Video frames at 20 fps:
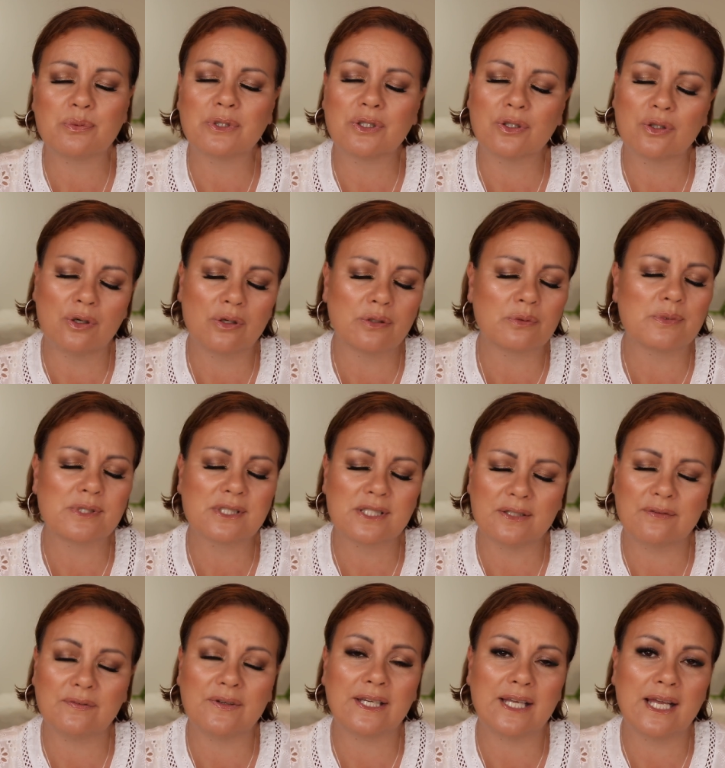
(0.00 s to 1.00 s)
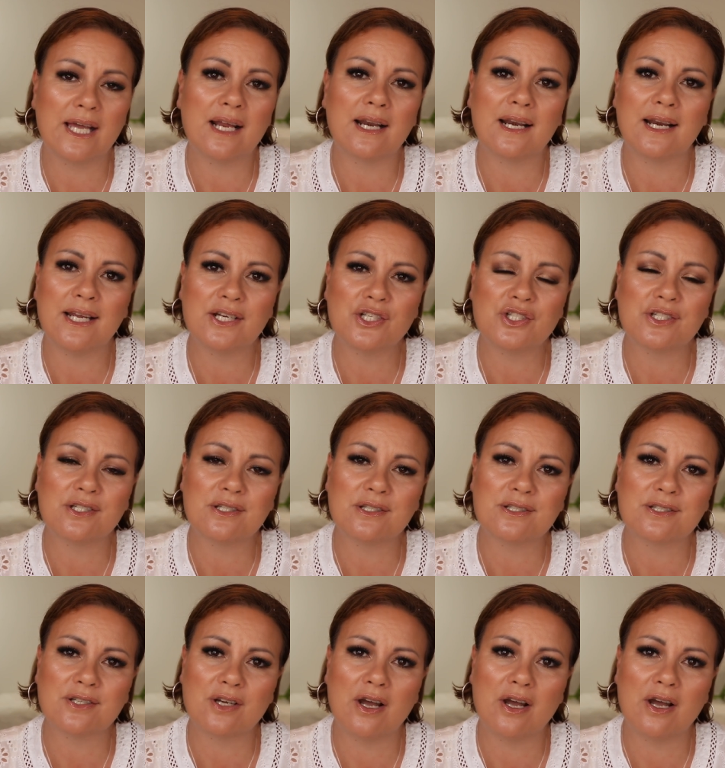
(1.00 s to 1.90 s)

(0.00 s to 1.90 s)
When God was giving out lashes,